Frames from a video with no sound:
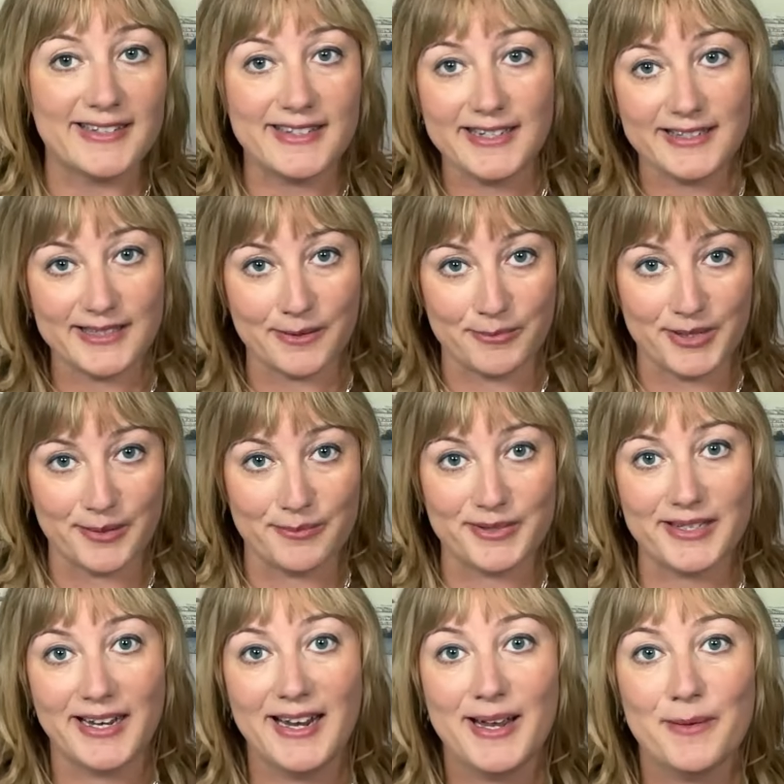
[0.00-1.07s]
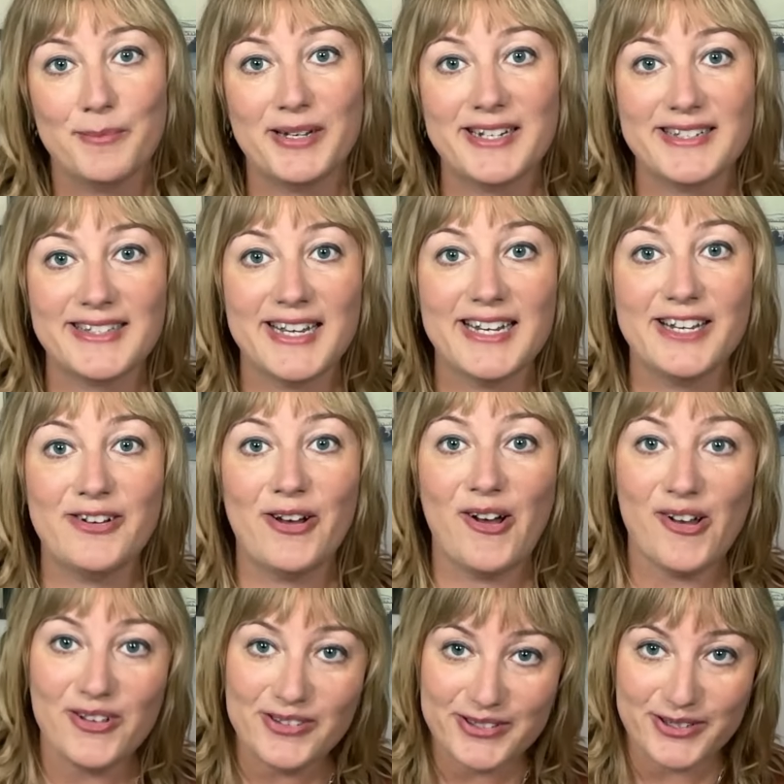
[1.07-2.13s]
these symptoms because they can
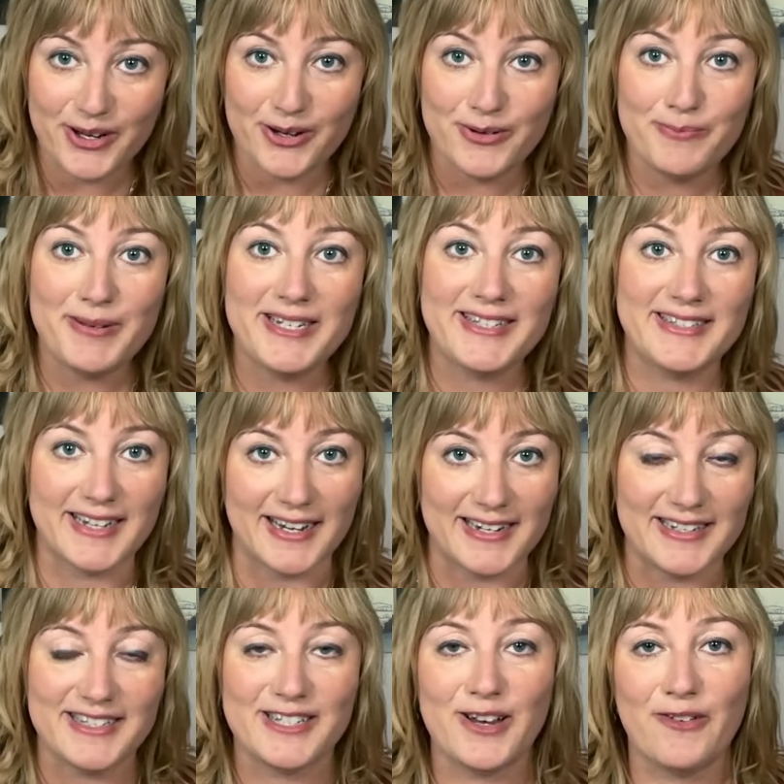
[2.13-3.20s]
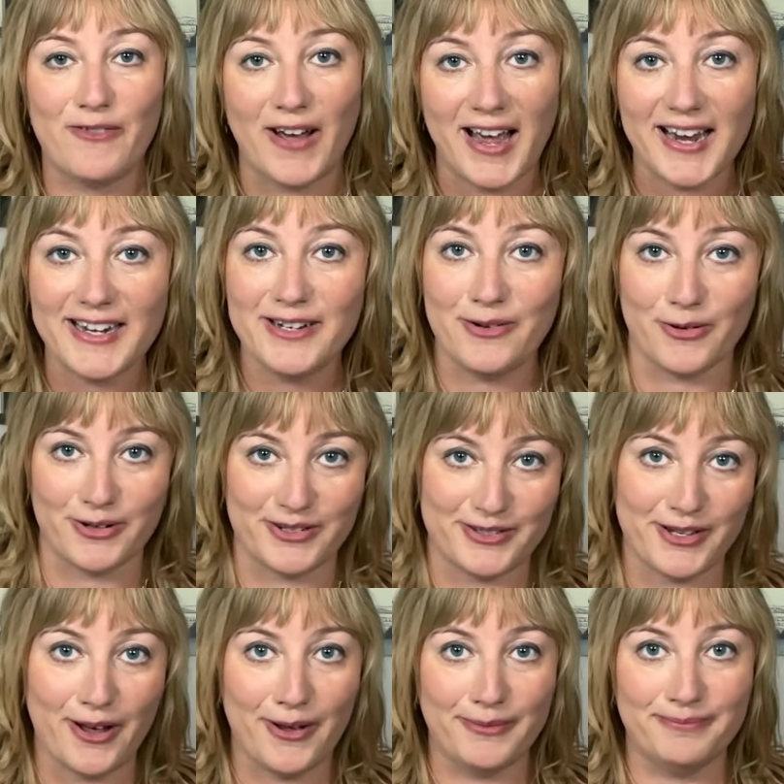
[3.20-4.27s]
also be signs of high
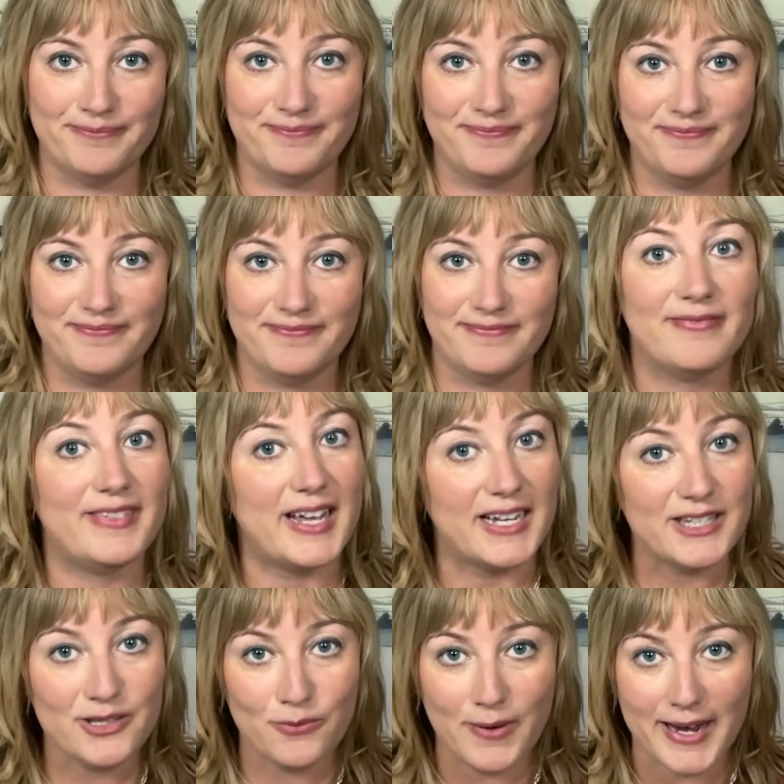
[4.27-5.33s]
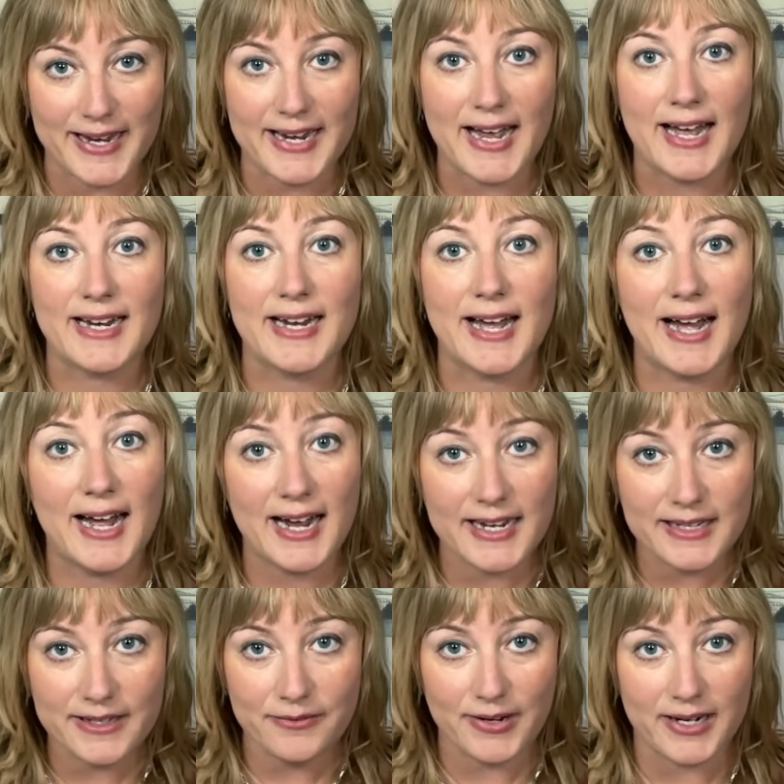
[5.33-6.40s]
cortisol. That's why I
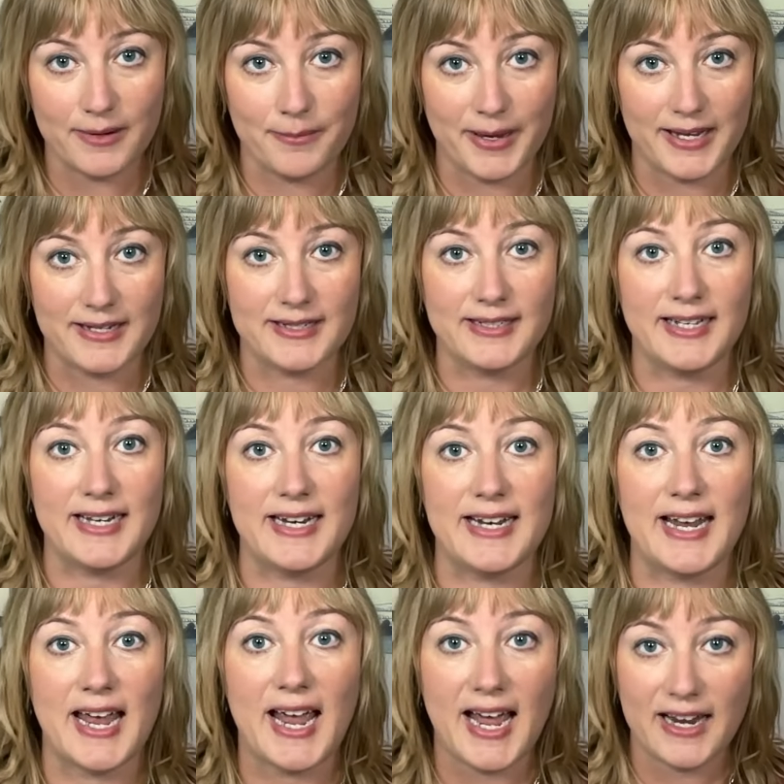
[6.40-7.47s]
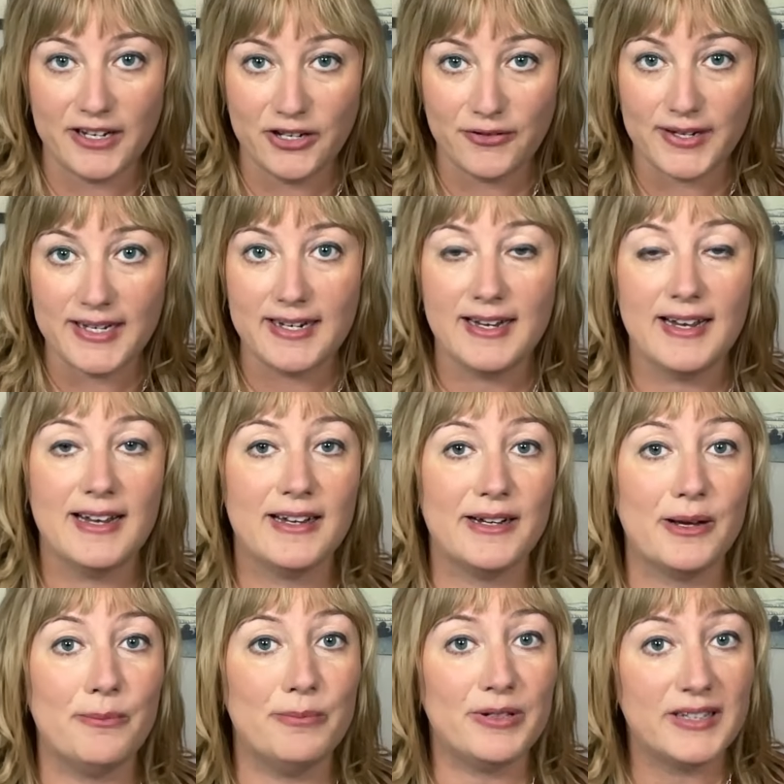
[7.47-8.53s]
highly recommend getting accurate,
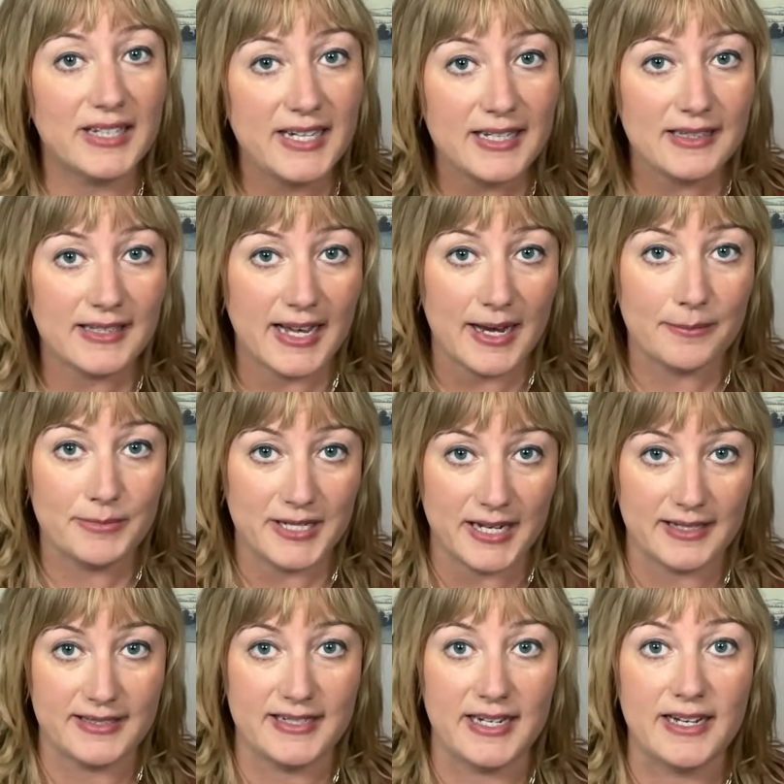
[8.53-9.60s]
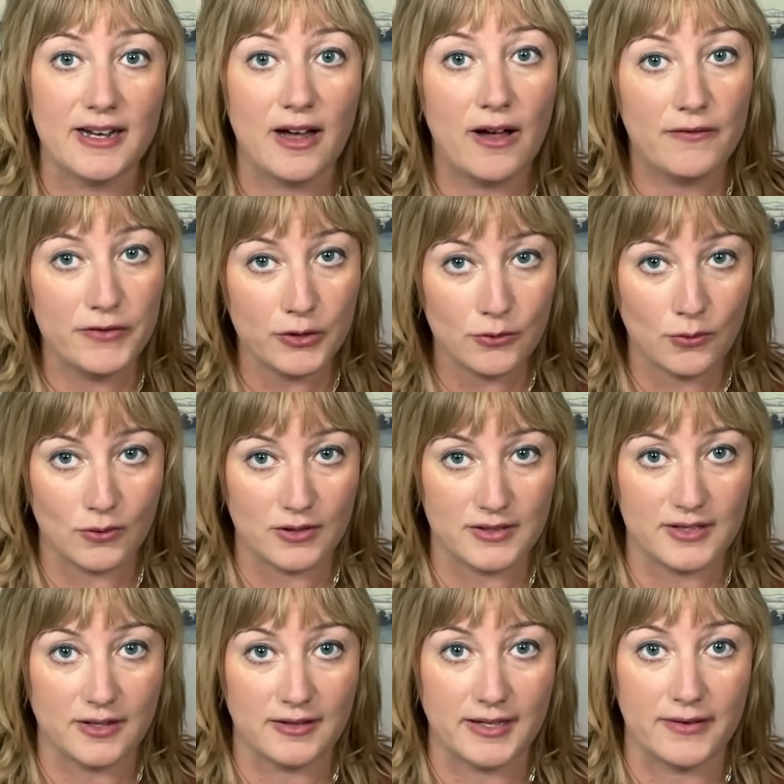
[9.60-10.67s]
complete lab testing of your
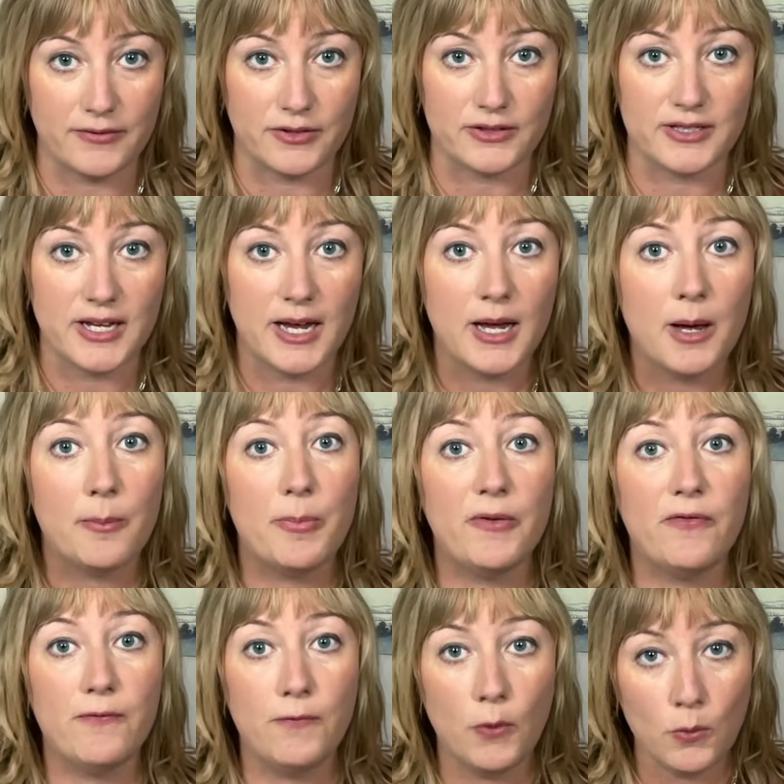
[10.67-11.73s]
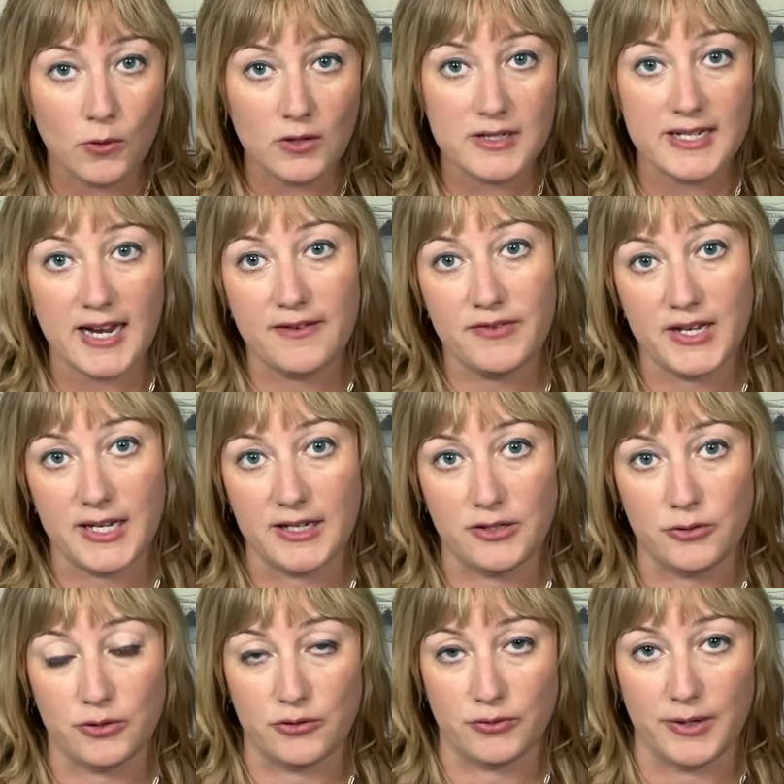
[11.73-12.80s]
cortisol levels before diving into
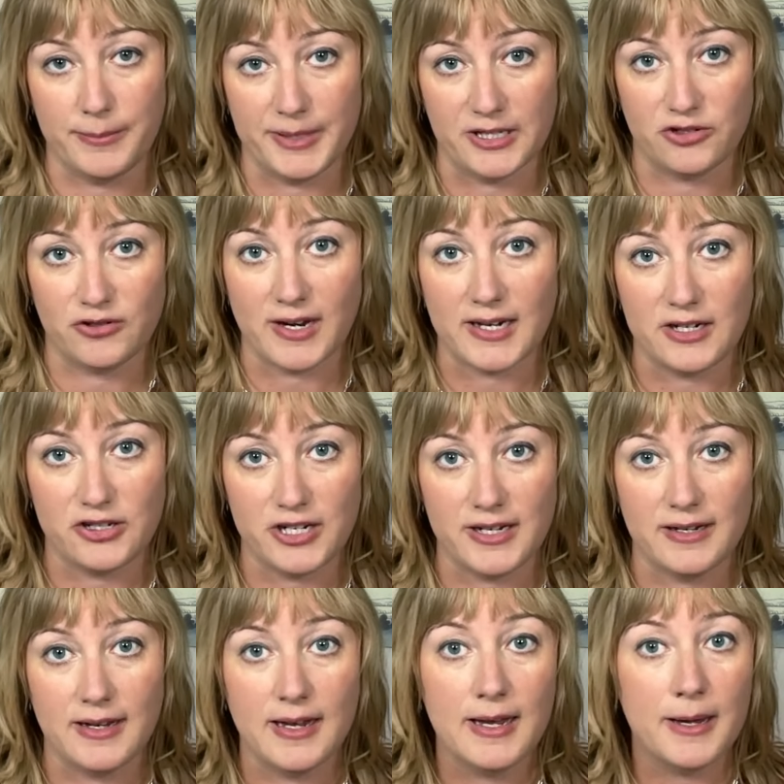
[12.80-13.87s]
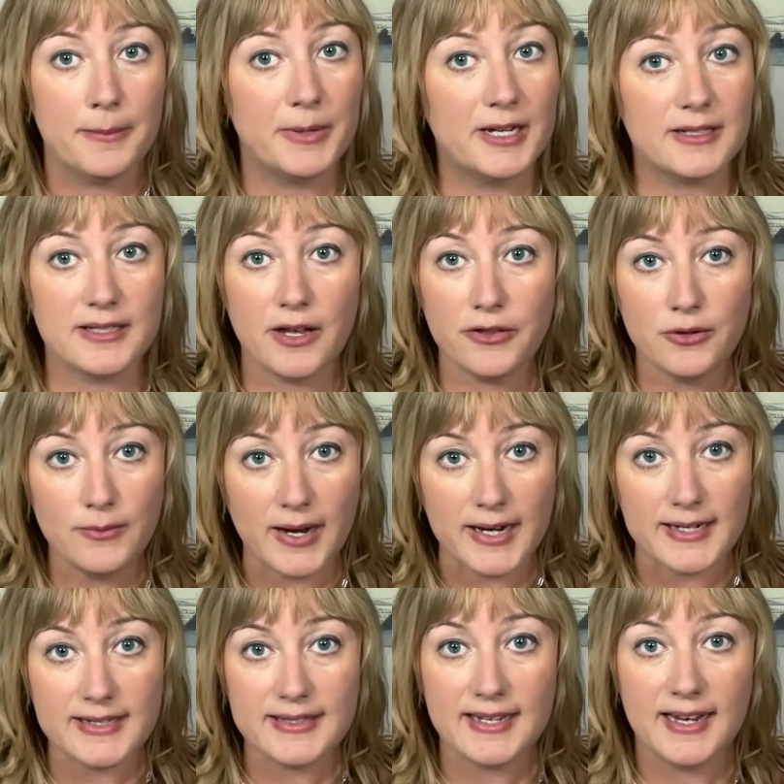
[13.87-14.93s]
a treatment strategy, because
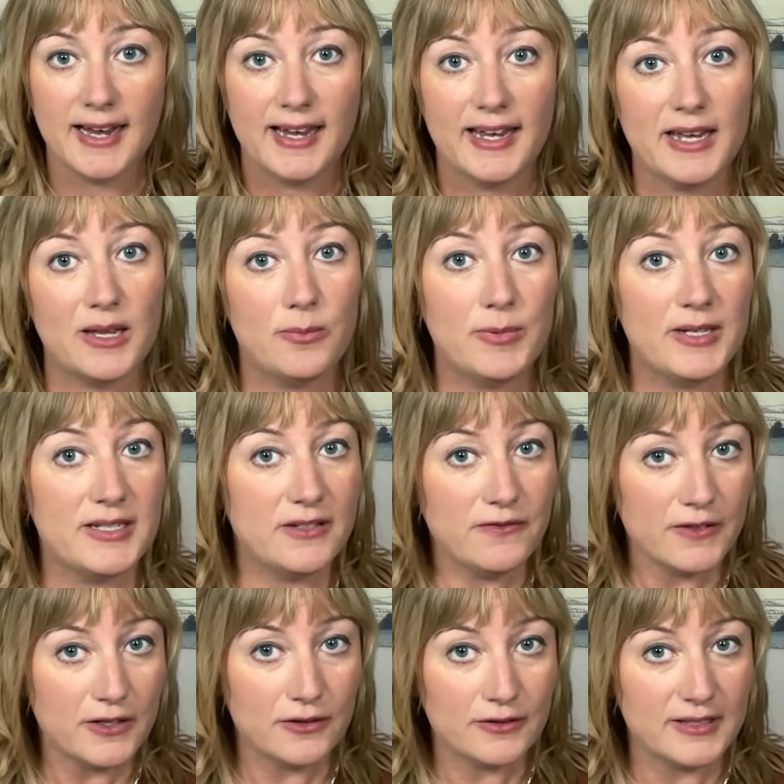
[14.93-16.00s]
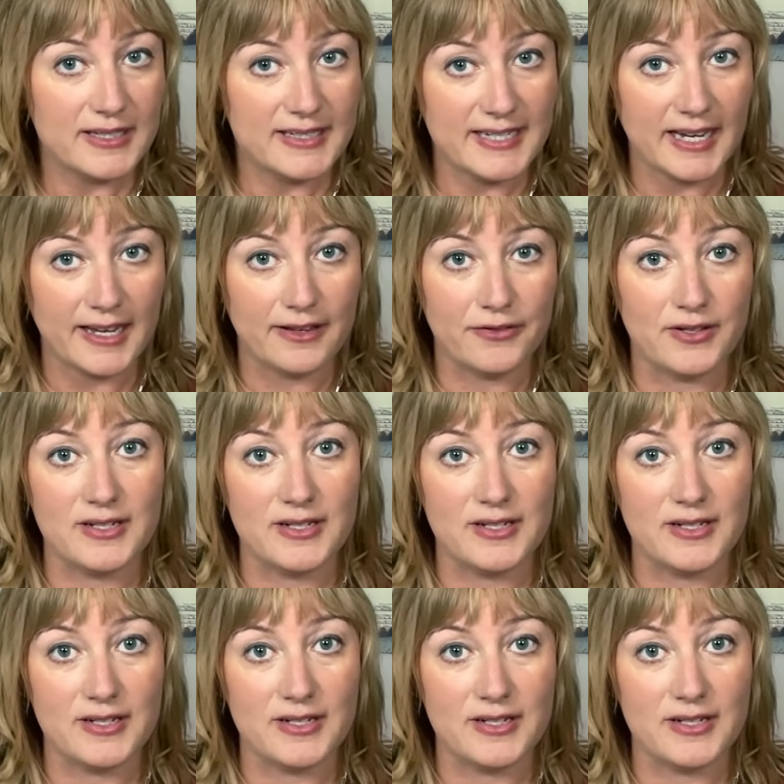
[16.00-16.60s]
otherwise it can be difficult to tell the